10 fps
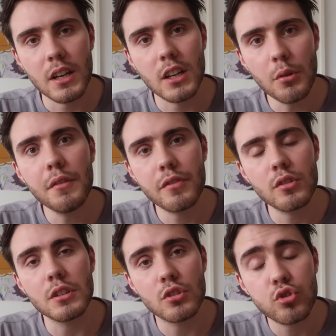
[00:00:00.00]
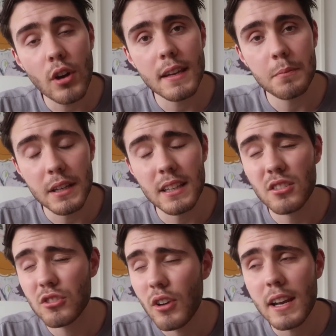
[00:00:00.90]
are going through incredibly,
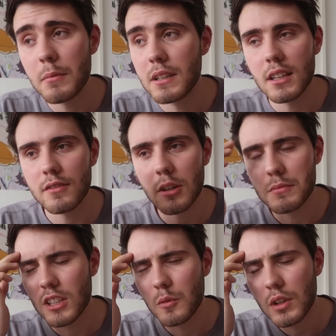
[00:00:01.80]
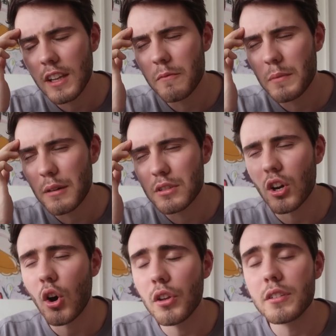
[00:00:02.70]
incredibly tough times that you wouldn't even be able
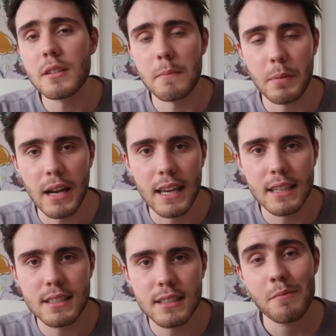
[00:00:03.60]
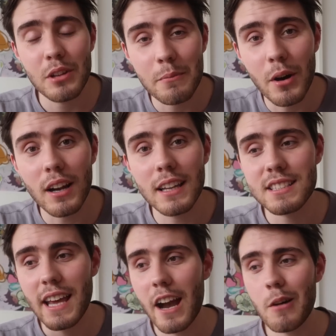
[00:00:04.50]
to contemplate. But the
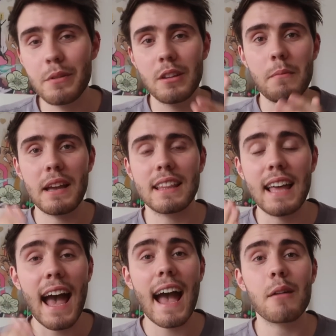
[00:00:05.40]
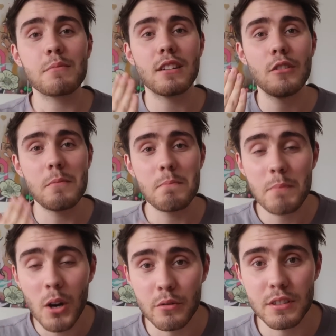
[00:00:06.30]
Martlets are helping them make the absolute
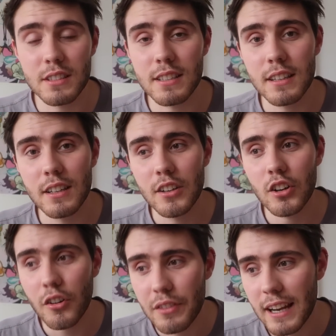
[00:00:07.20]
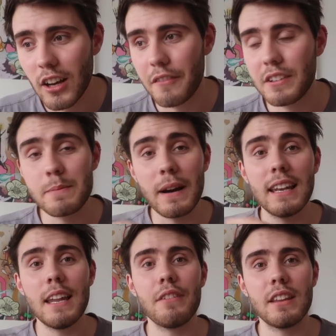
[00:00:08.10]
most of their life. It's
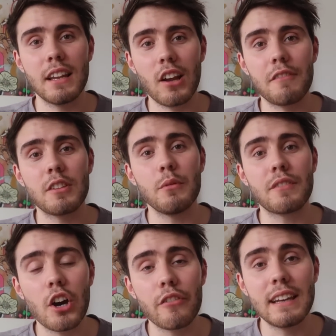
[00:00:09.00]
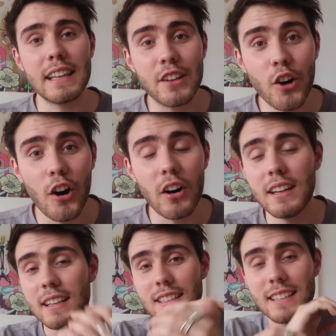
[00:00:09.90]
about living the life that we've currently
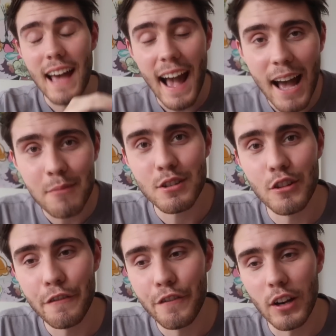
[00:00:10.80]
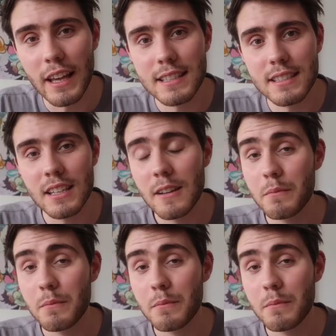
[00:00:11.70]
got to the absolute fullest,